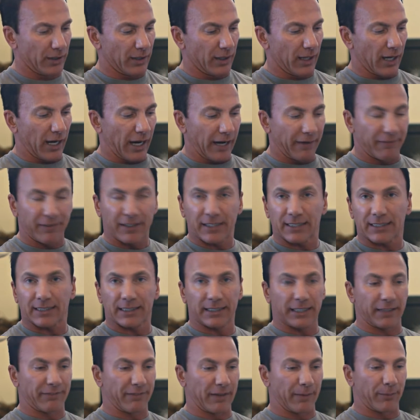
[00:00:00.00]

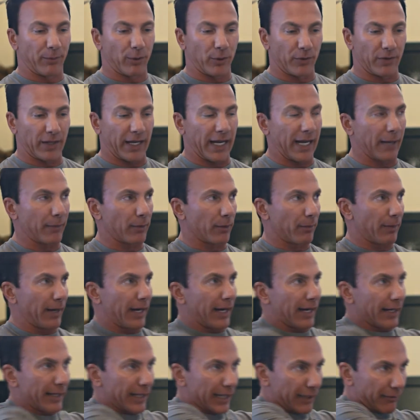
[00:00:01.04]
Obviously, if I pull the hammer
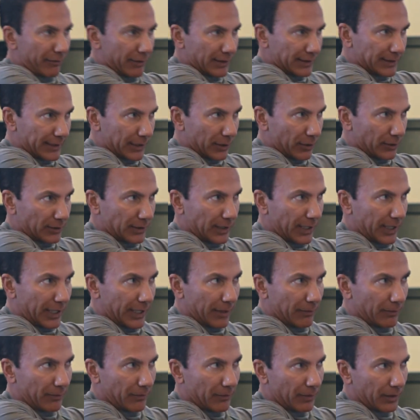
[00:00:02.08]
back every single
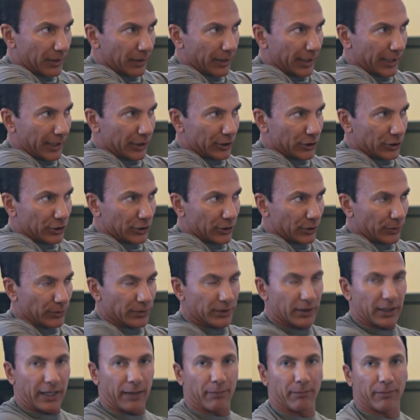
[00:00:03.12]
time and
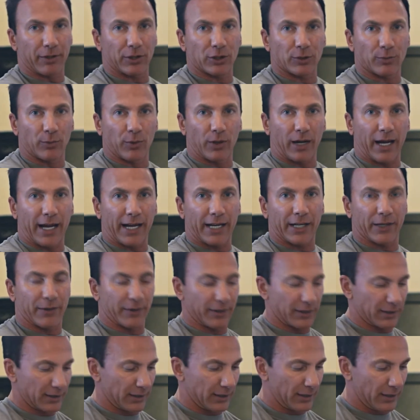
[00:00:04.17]
shoot, I'm much more
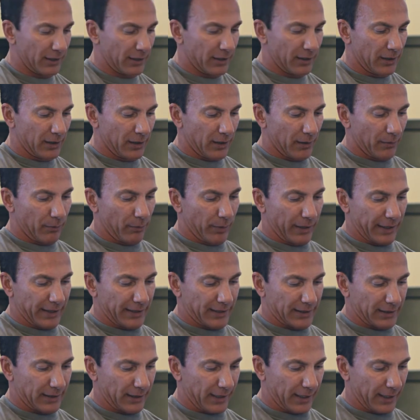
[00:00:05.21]
accurate. But
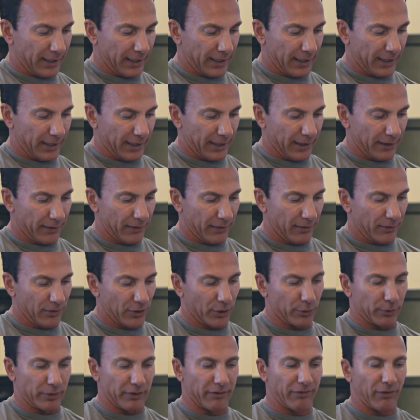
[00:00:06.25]
the
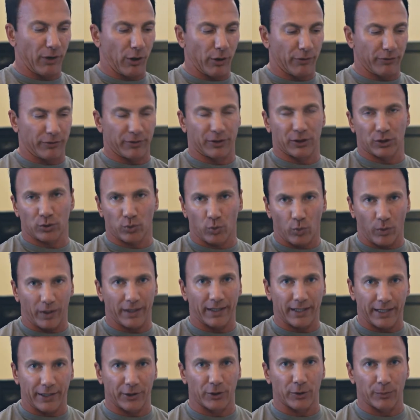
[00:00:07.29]
revolver is
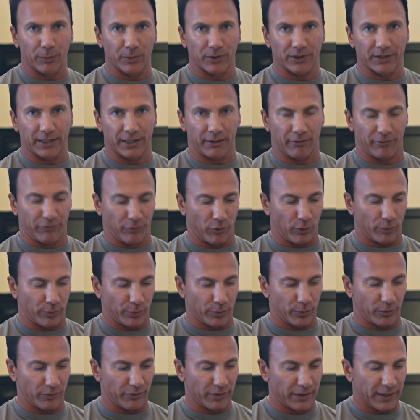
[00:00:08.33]
100%
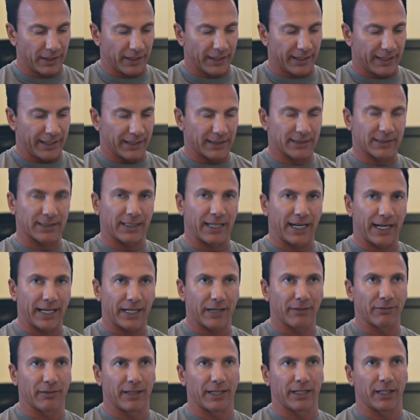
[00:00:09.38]
foolproof. It's kind of
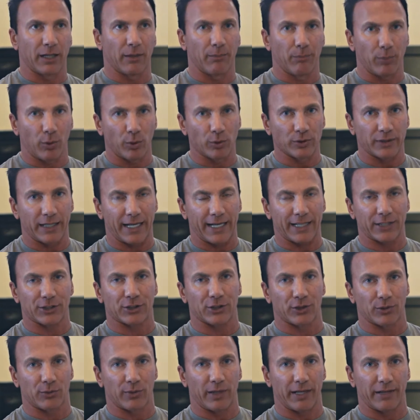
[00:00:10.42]
like a
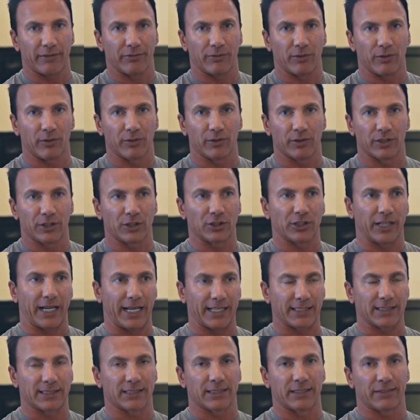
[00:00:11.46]
bolt-action rifle. The
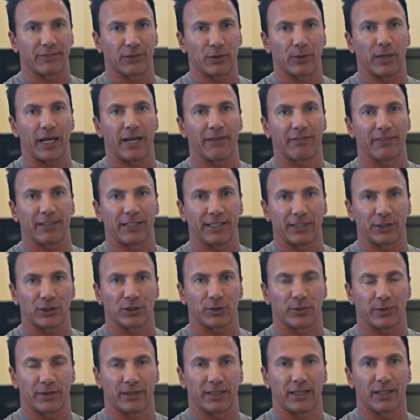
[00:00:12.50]
chances of you having an issue
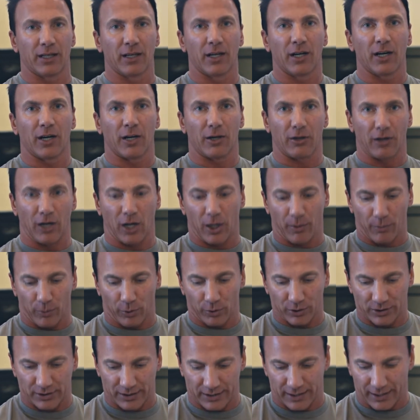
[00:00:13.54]
with it are
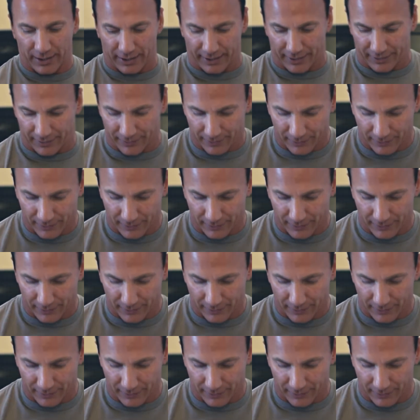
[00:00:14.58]
almost none.